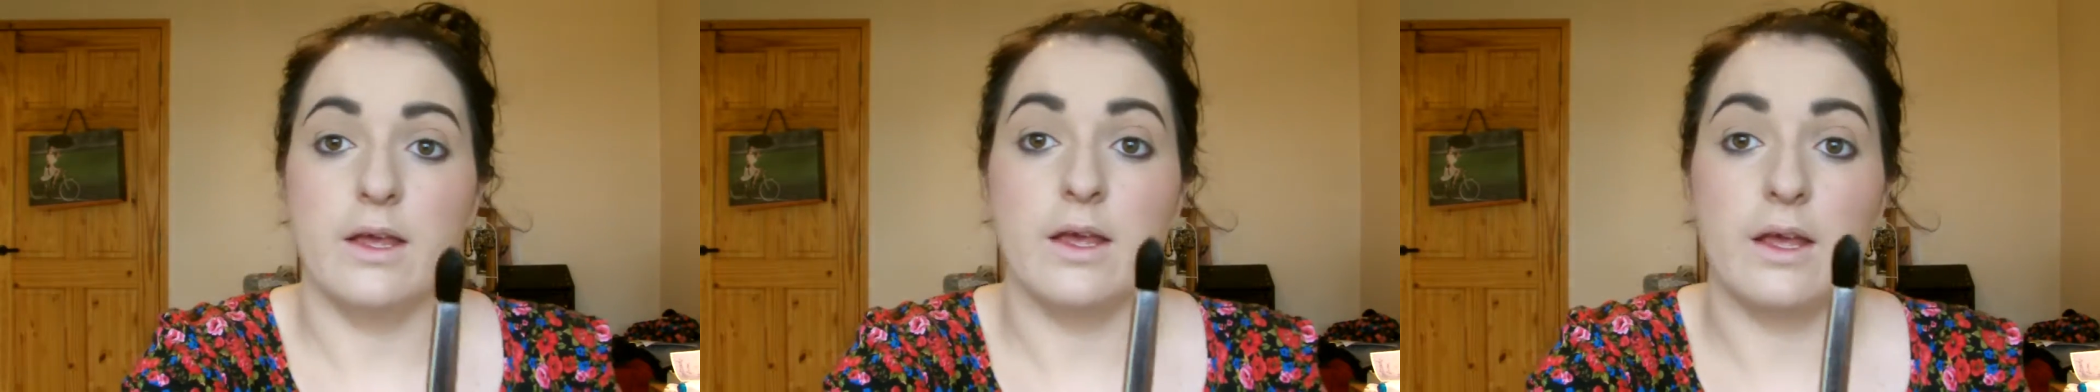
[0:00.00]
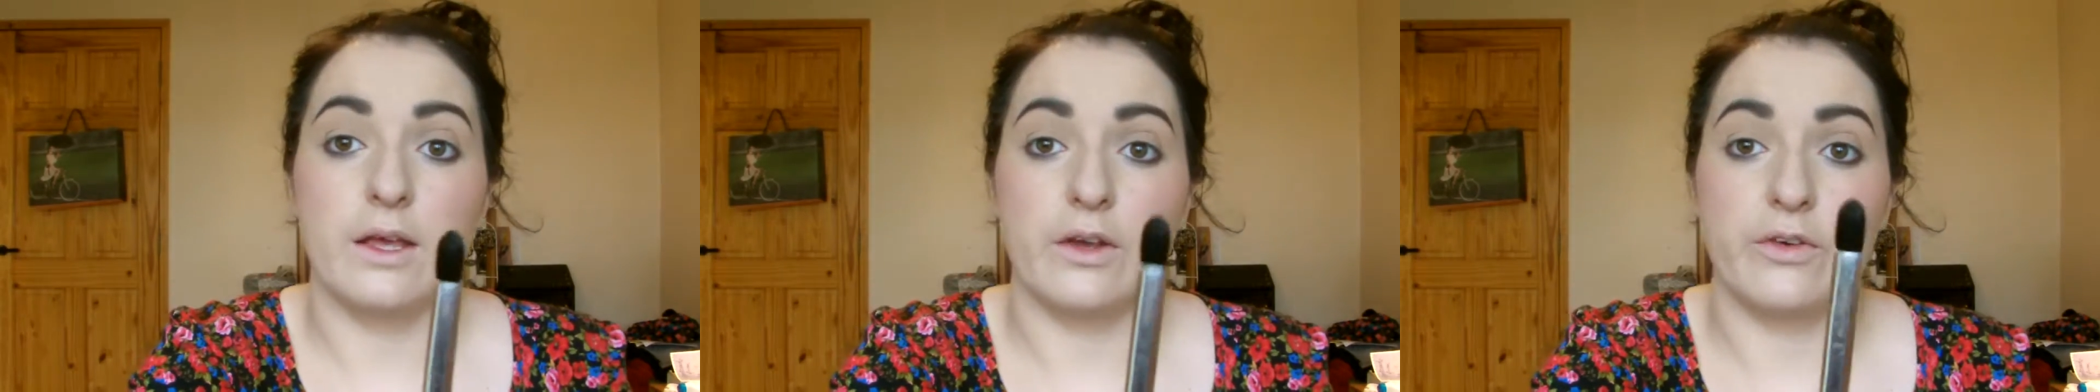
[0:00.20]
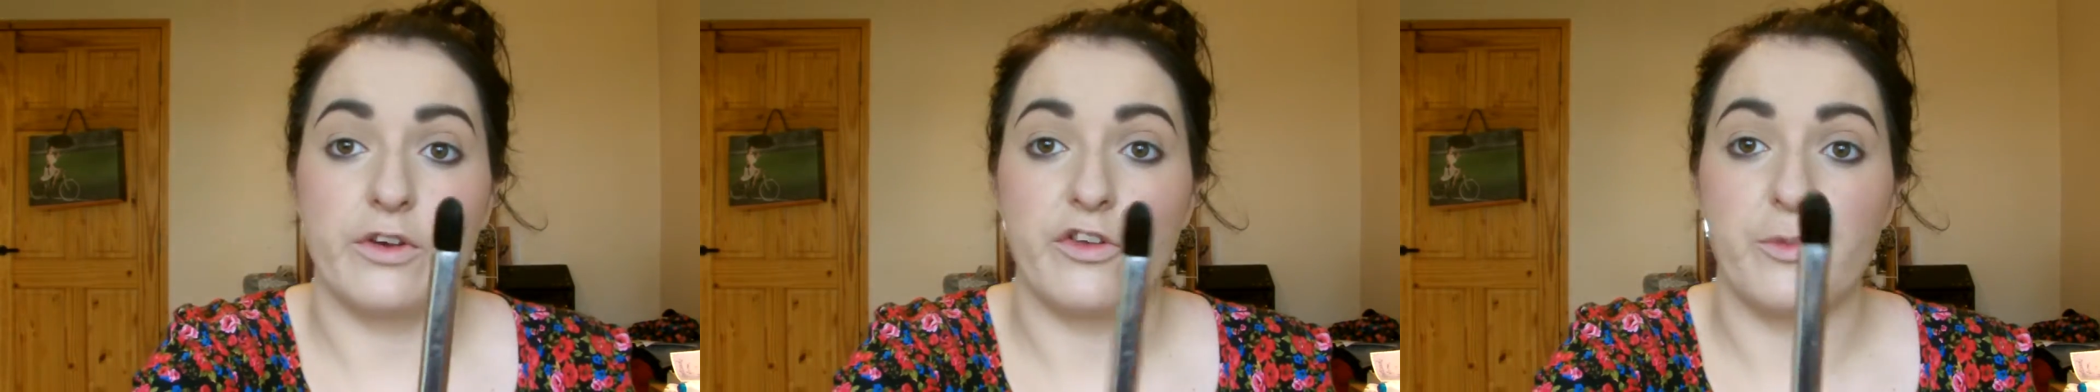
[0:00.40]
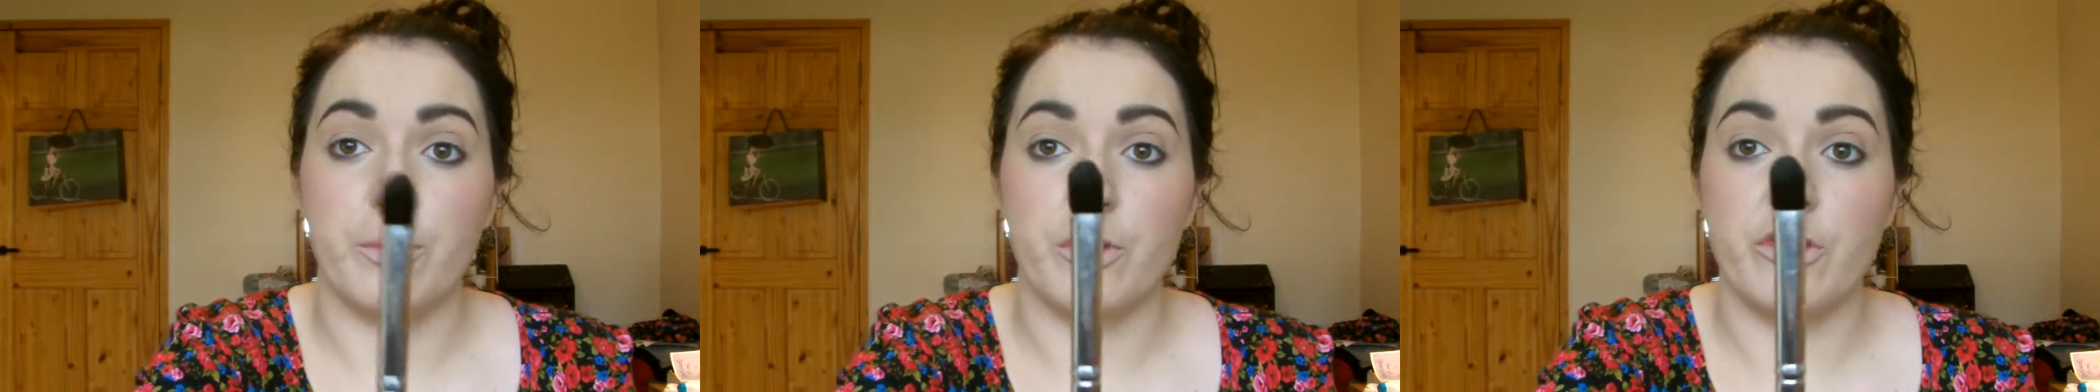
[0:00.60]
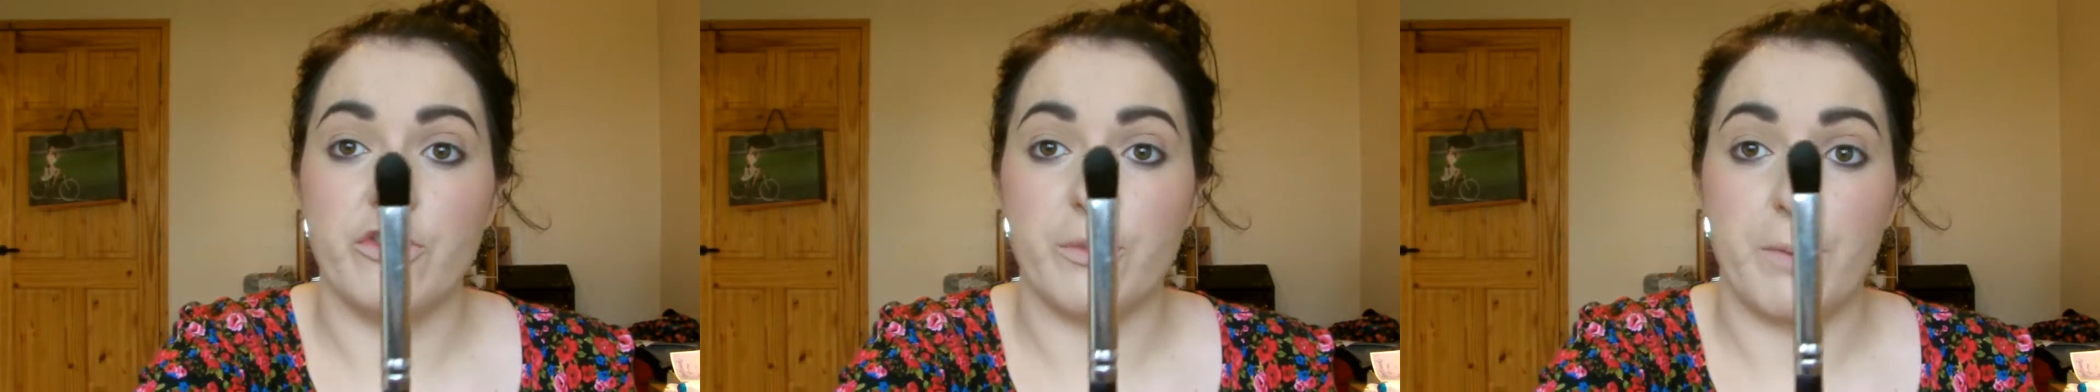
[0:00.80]
A crease
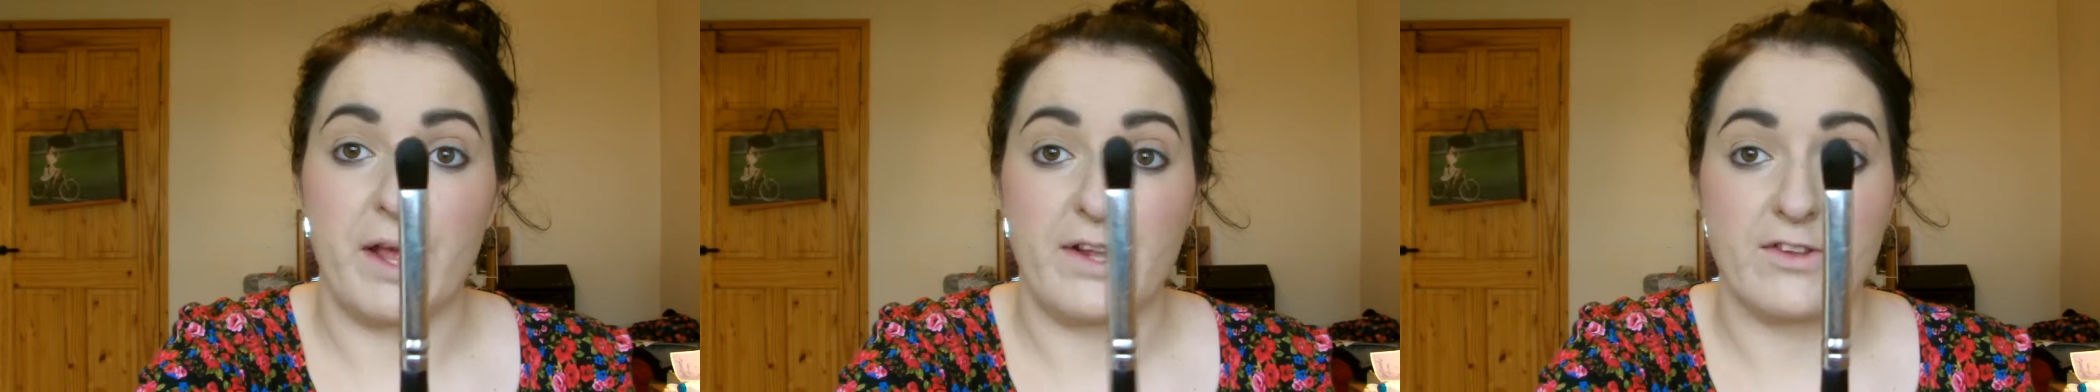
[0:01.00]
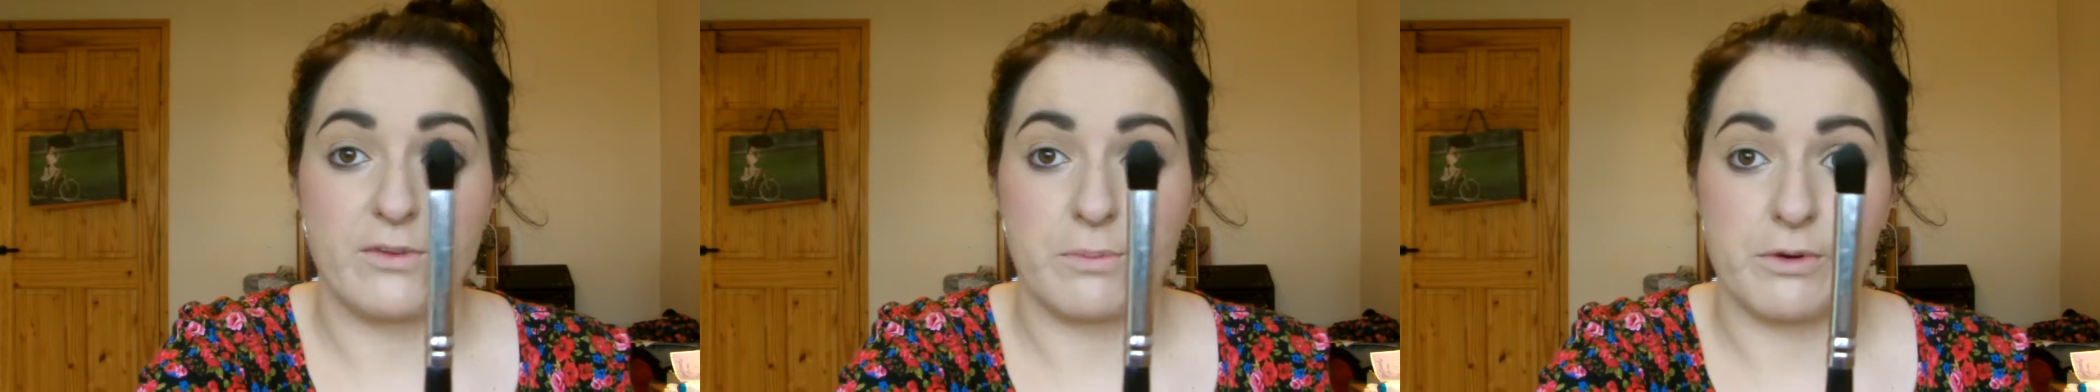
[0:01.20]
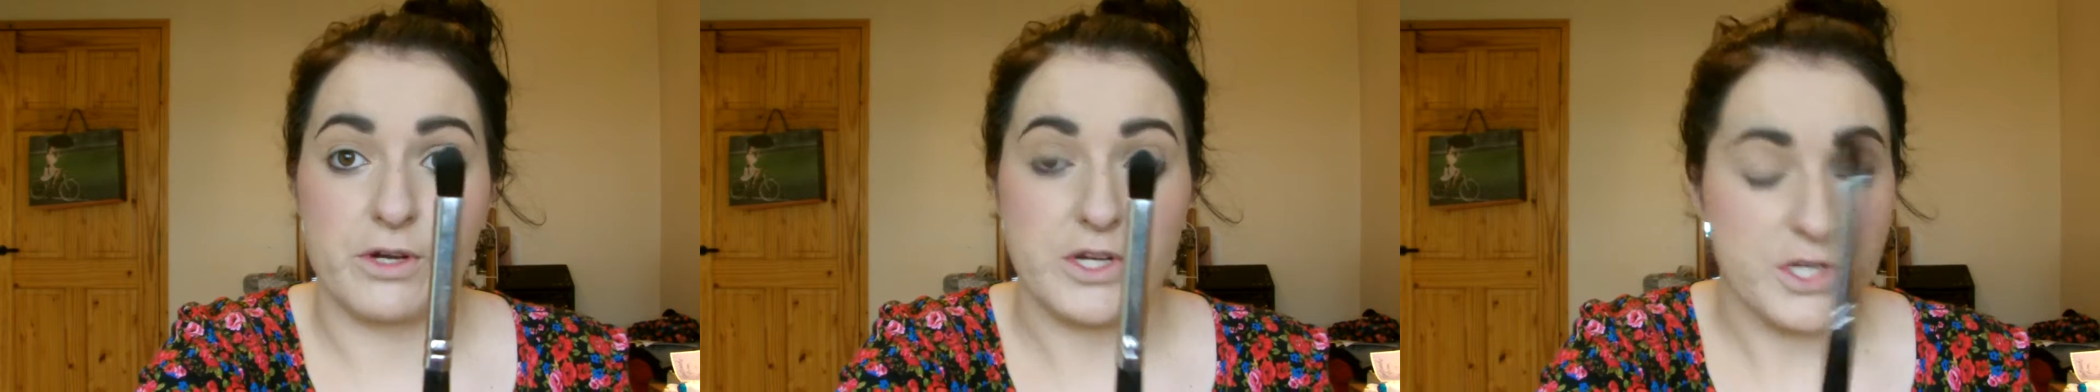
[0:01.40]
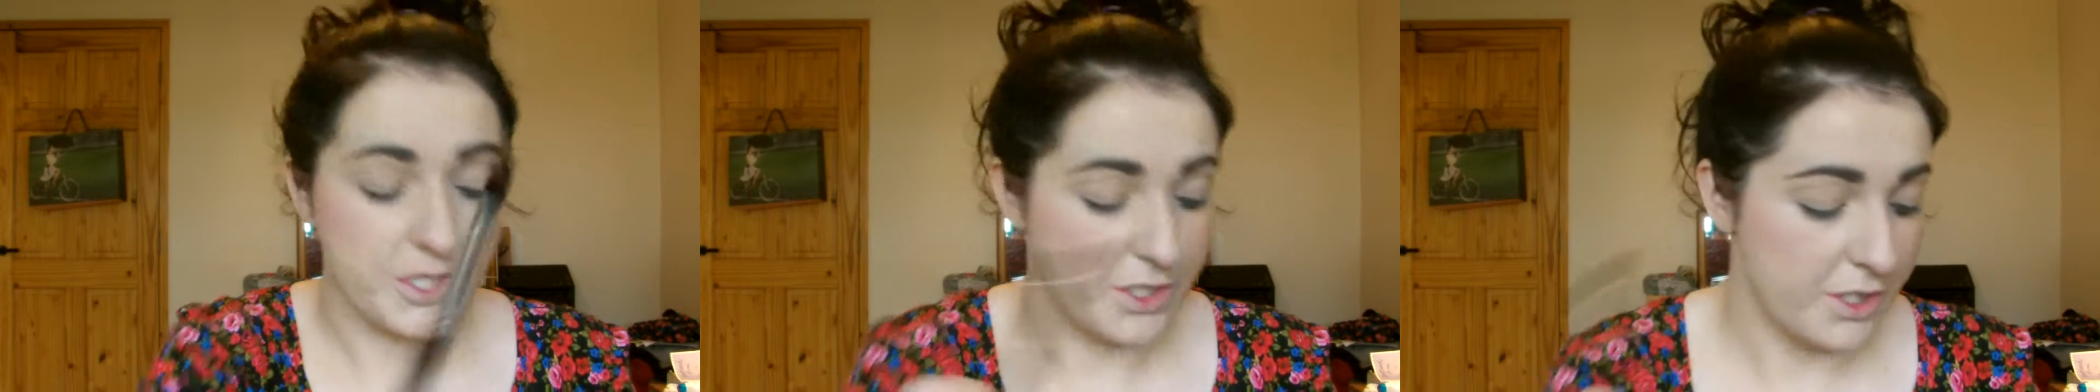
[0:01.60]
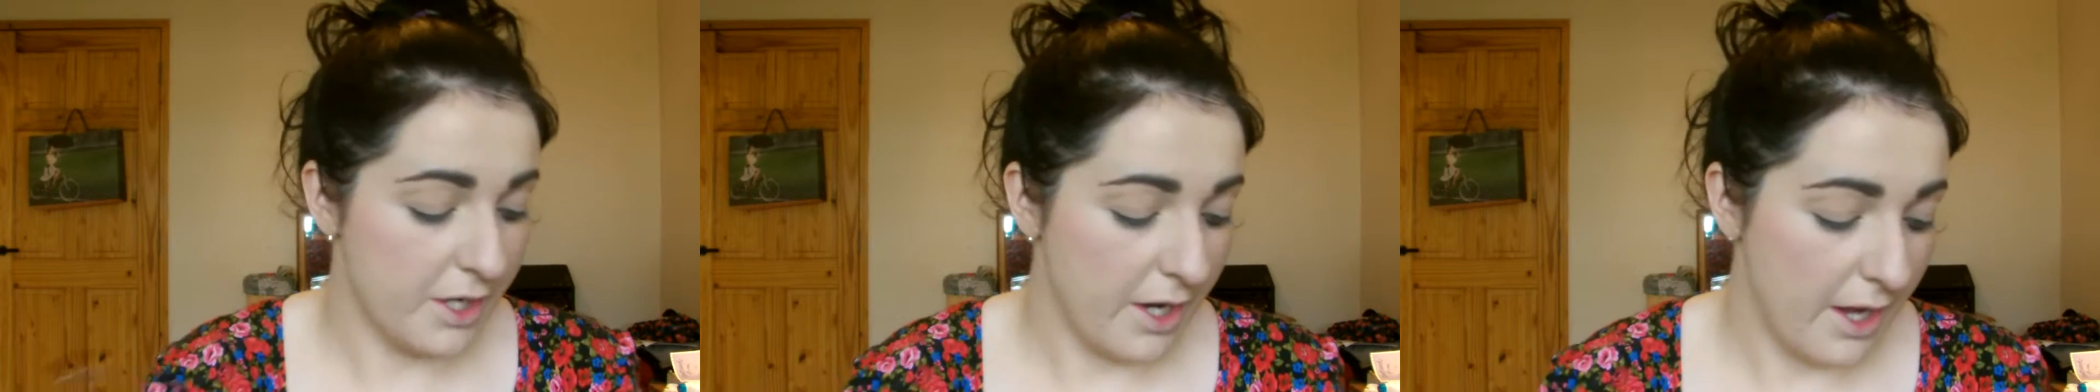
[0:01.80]
brush, a pencil
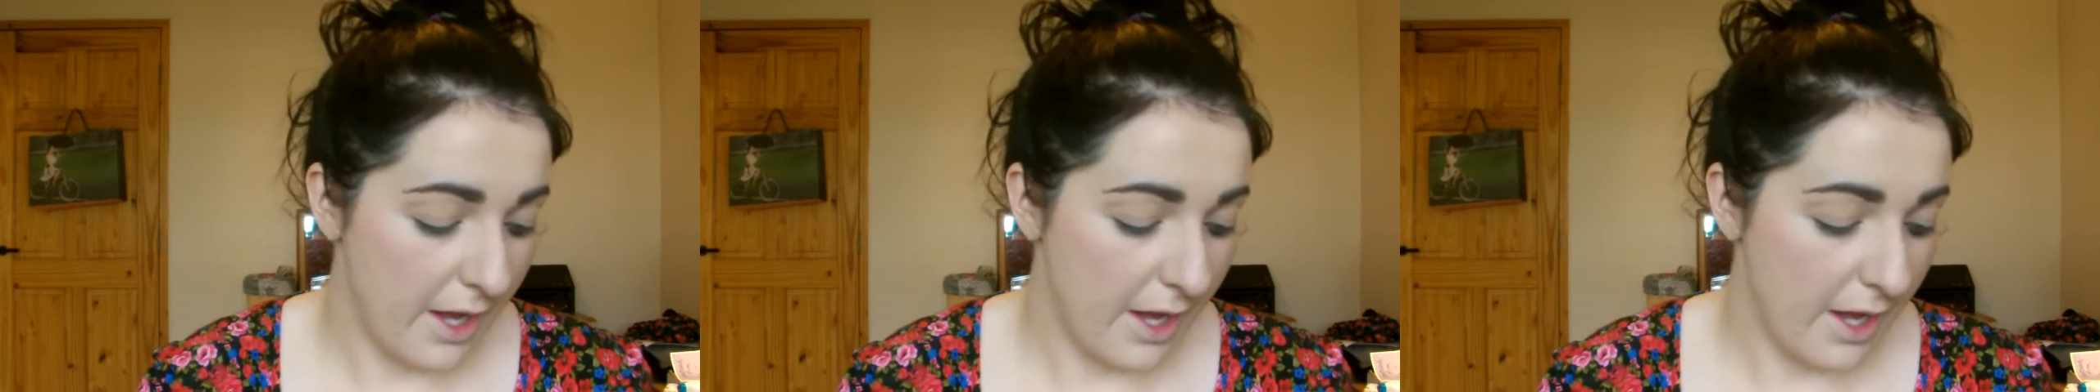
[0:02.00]
brush,